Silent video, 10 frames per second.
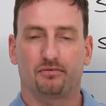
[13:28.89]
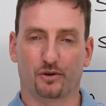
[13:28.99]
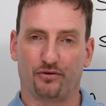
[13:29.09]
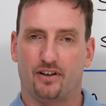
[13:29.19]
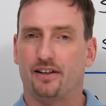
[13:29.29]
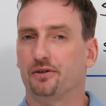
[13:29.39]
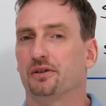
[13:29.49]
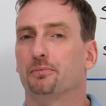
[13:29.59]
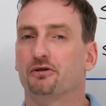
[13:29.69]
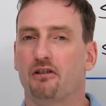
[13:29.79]
Don't forget to
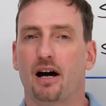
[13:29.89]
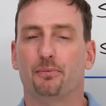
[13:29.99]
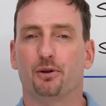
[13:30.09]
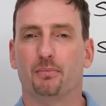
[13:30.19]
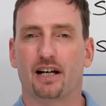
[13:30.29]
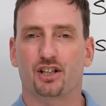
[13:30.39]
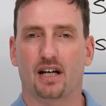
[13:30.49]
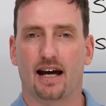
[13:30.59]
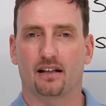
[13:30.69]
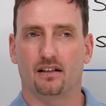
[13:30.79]
subscribe to my
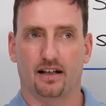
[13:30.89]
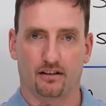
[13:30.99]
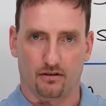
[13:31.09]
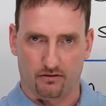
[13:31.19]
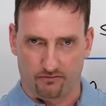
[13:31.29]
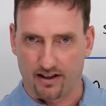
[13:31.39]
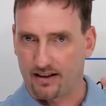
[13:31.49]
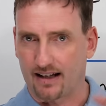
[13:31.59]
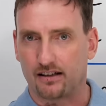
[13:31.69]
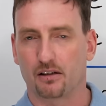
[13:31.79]
channel and ring
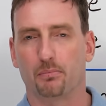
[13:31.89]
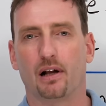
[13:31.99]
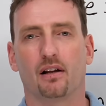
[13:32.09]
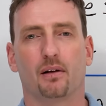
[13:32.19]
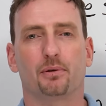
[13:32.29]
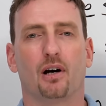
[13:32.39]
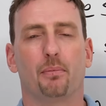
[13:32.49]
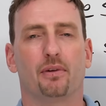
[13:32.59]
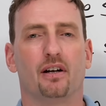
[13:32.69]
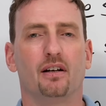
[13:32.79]
that little bell up
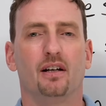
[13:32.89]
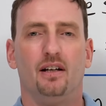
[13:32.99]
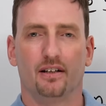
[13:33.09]
top there